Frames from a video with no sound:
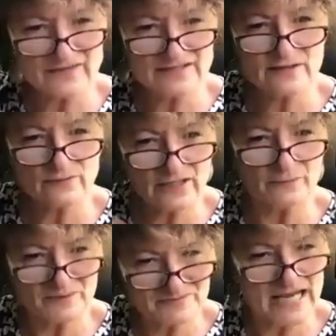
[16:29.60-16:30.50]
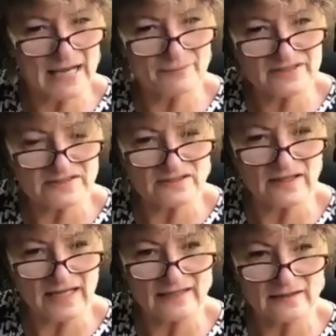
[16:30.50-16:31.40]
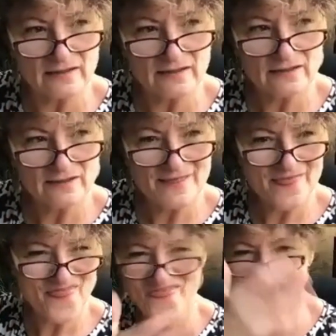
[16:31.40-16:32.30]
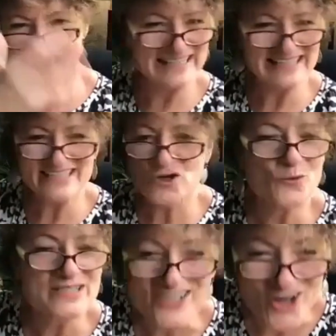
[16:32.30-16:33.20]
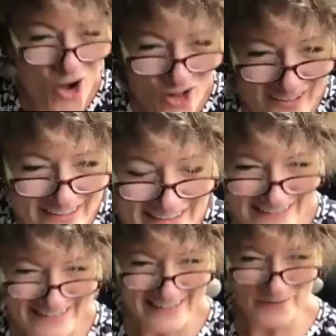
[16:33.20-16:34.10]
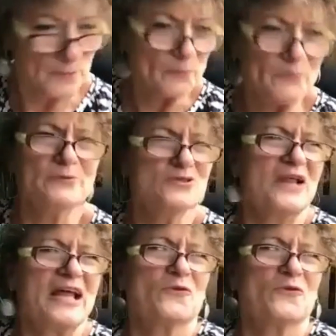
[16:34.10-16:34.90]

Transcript: of things that would help them tap into like I didn't know what to call it. But we would do like